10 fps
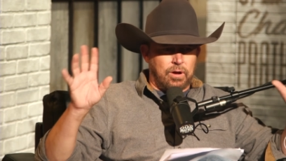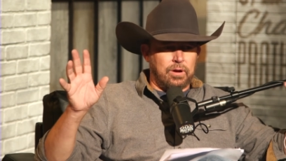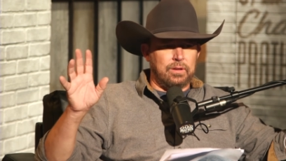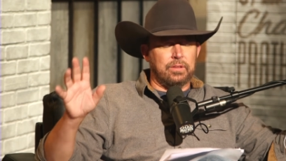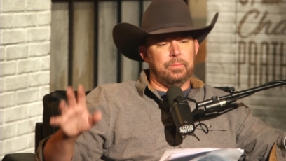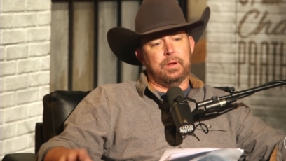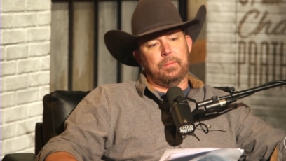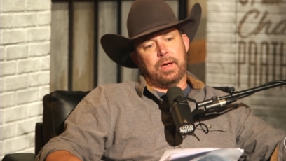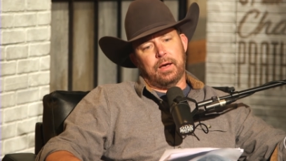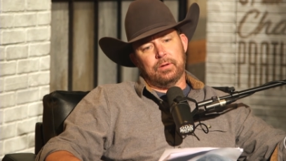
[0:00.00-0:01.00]
to talk a little
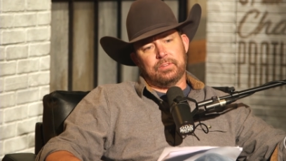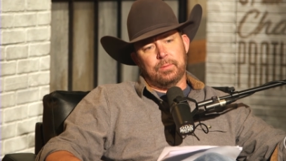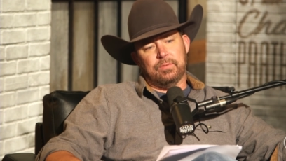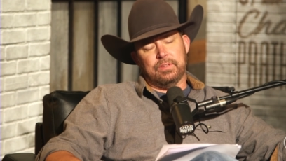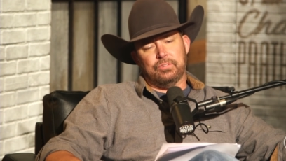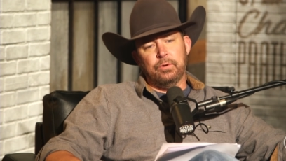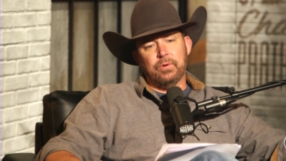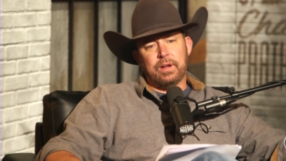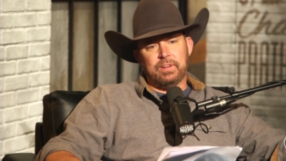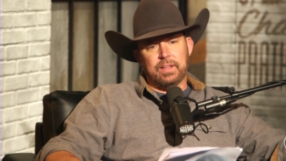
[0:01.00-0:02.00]
bit about some of these
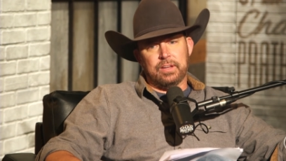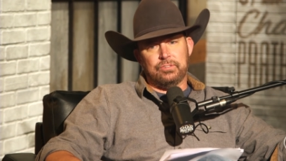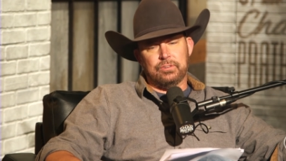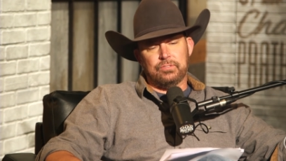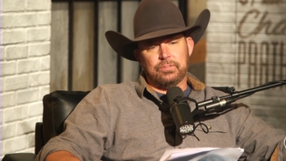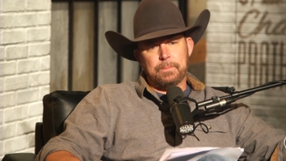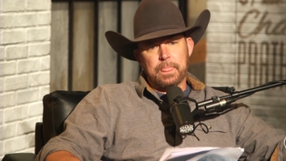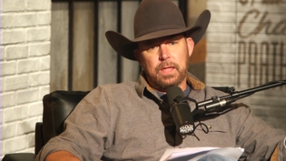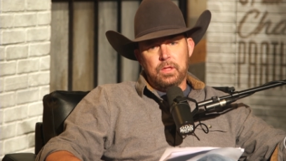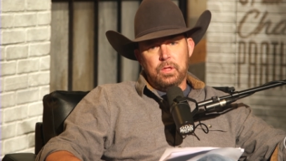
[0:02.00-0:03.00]
new revelations
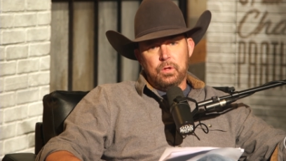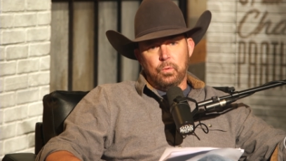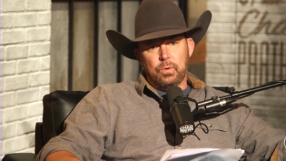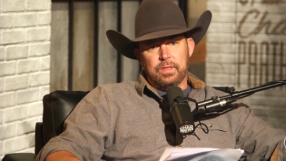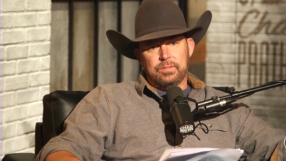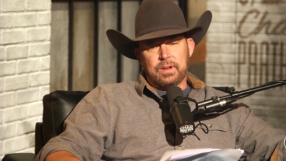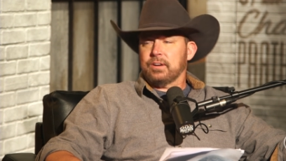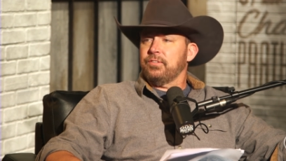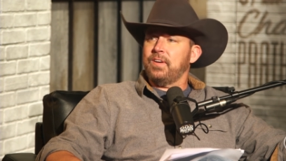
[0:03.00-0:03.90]
with Dr.